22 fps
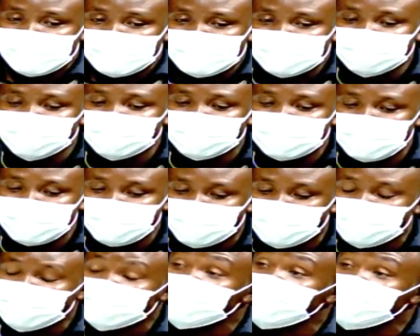So they
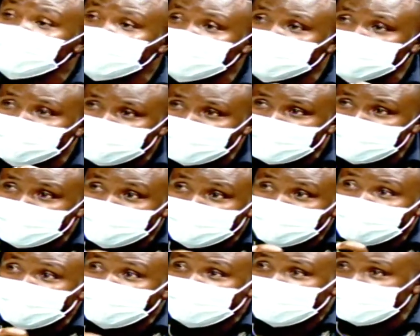force them to pay them
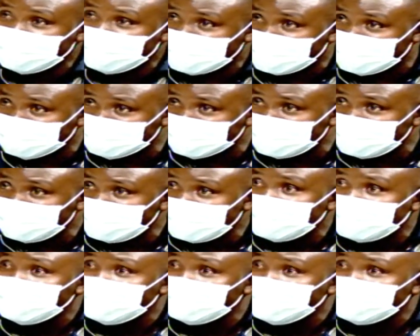15,000.